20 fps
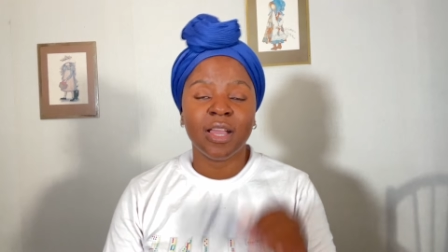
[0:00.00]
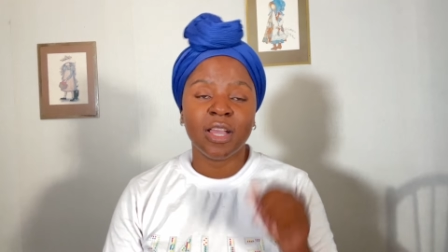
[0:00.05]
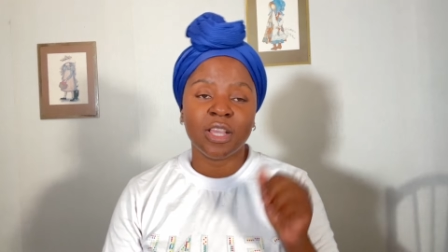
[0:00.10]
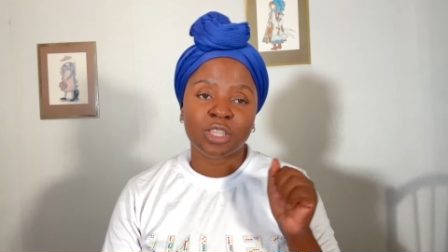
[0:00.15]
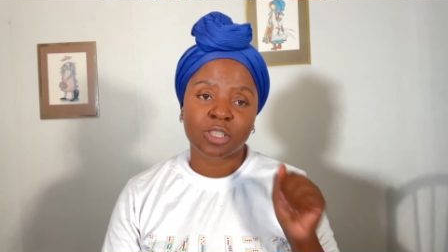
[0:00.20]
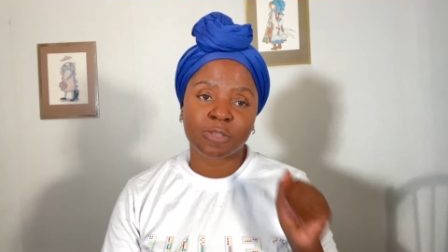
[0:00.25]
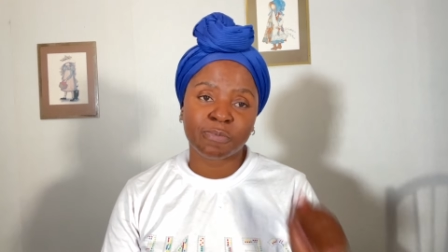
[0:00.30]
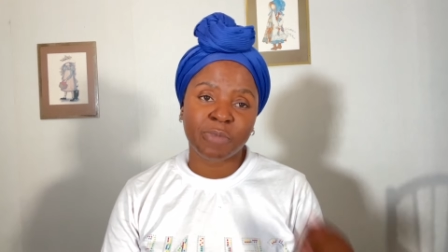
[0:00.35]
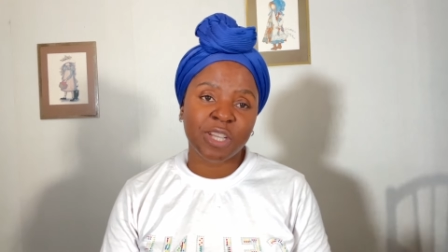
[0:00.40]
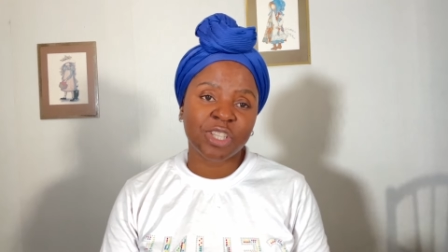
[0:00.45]

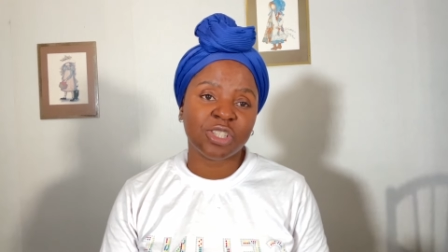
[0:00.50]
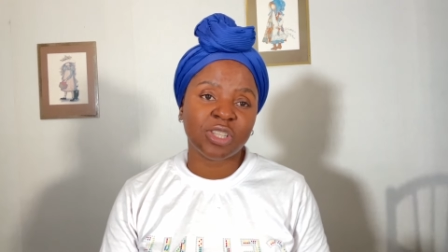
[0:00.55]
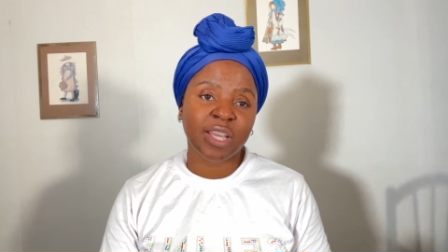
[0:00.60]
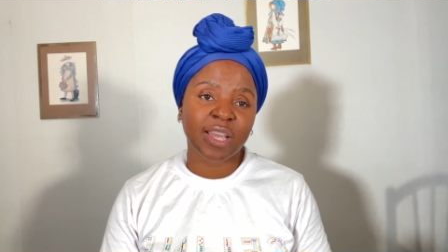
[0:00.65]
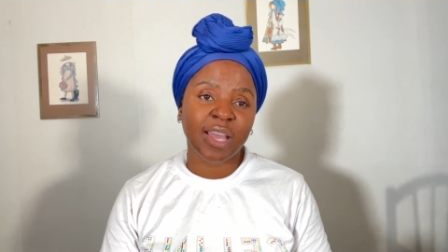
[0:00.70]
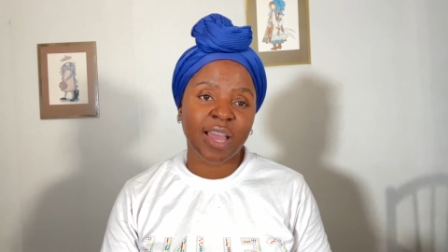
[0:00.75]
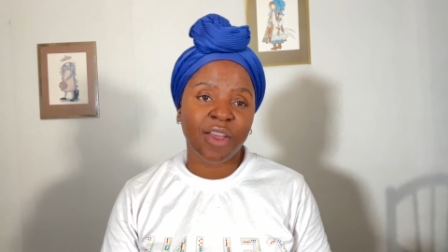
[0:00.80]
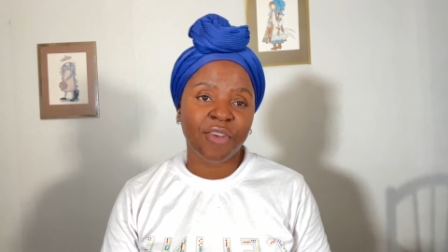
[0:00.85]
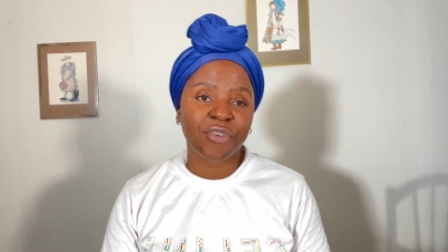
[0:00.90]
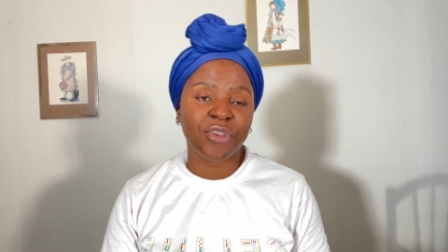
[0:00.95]
Smash the
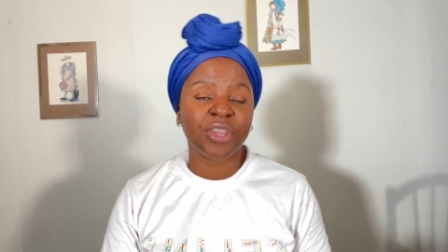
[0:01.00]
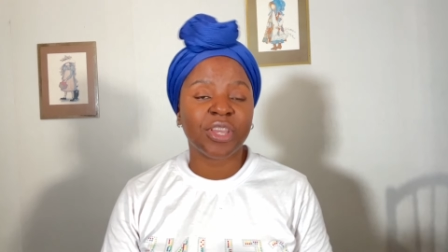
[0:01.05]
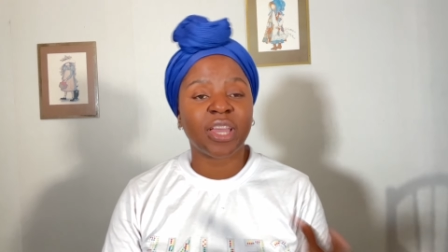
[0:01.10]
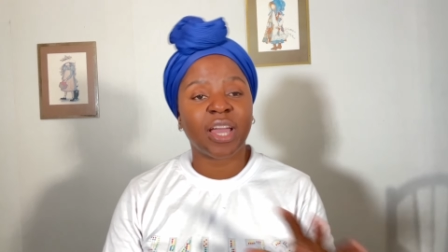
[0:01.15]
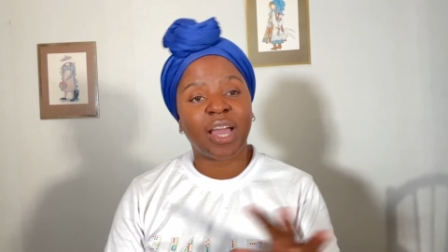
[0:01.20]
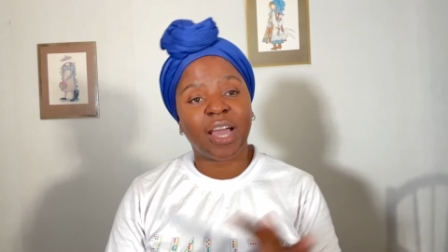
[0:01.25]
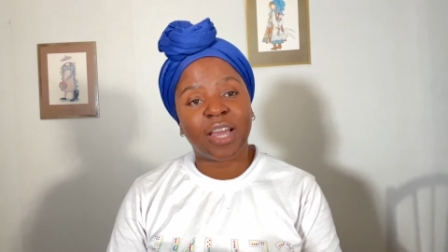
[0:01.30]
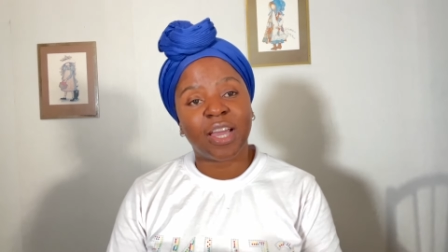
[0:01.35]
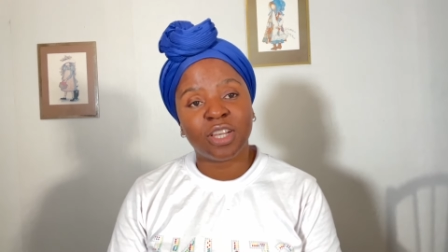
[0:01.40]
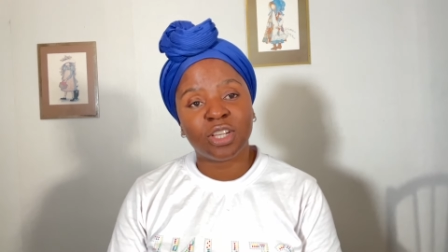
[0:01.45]
garlic,
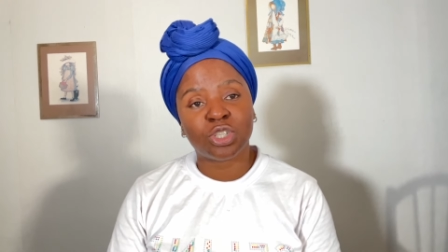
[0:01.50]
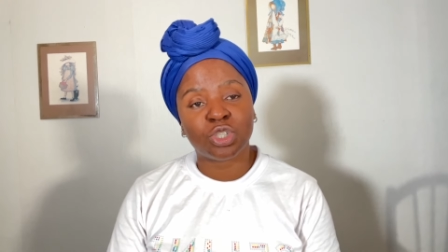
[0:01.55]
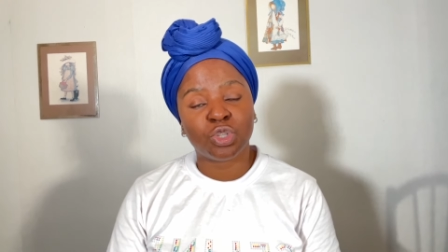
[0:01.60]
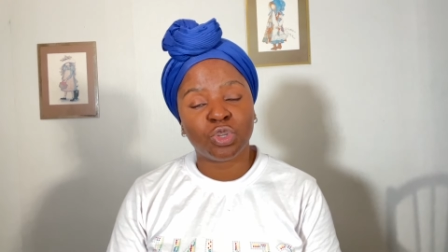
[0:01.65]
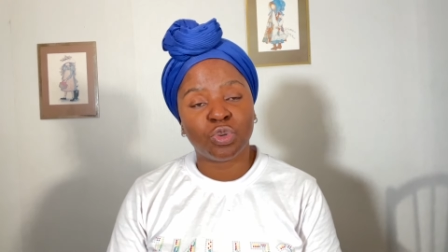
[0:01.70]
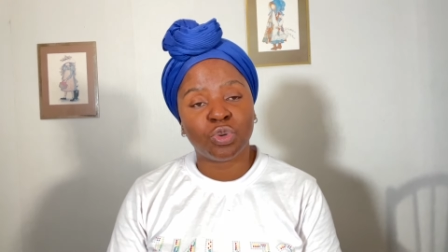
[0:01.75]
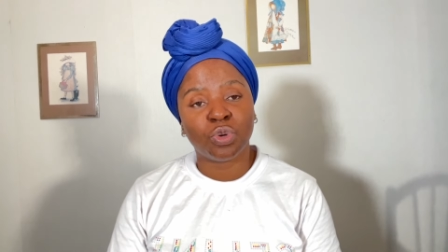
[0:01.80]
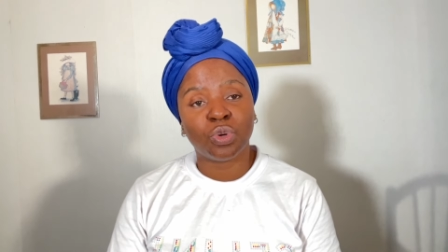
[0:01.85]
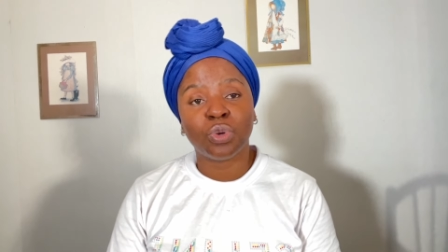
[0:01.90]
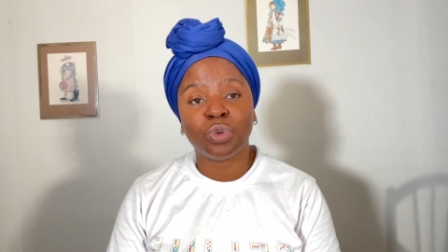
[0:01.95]
add it
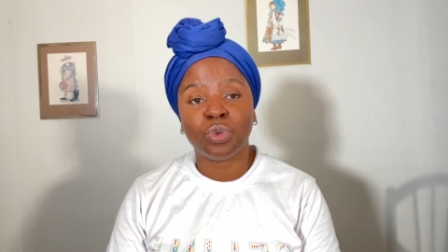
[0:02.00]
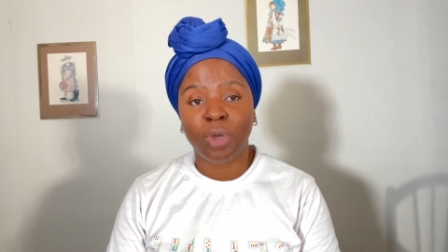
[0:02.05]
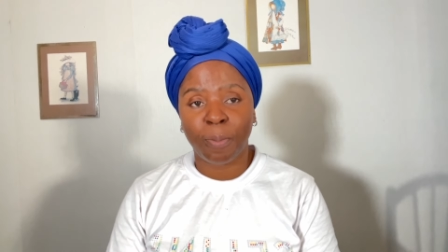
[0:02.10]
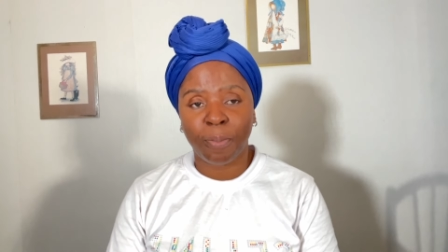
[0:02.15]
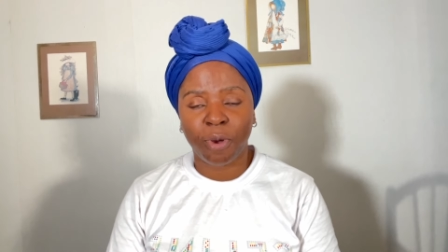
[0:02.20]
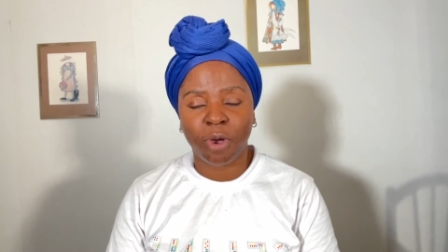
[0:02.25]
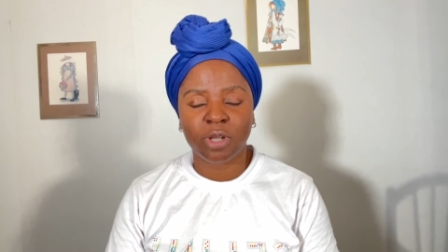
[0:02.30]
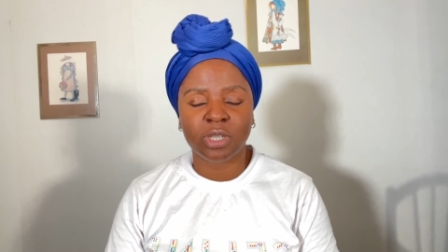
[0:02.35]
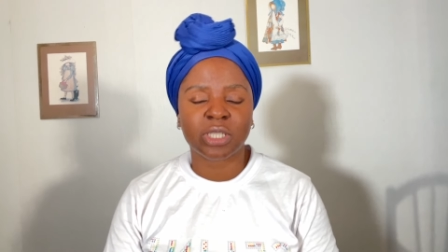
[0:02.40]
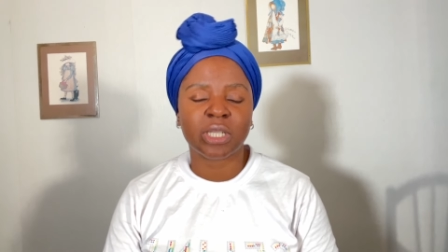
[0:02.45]
to your
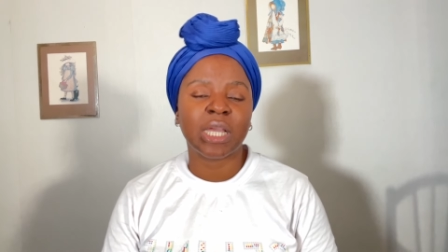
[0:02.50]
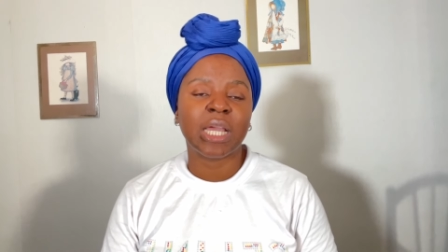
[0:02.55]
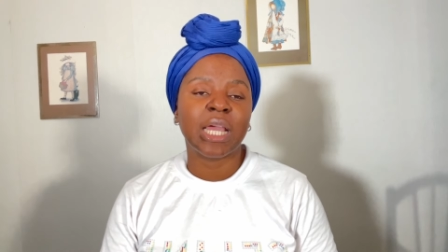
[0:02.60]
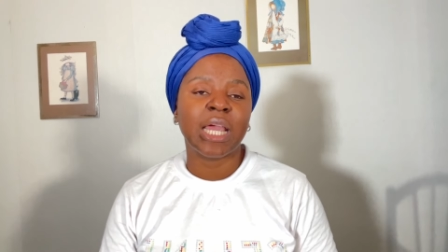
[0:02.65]
pot.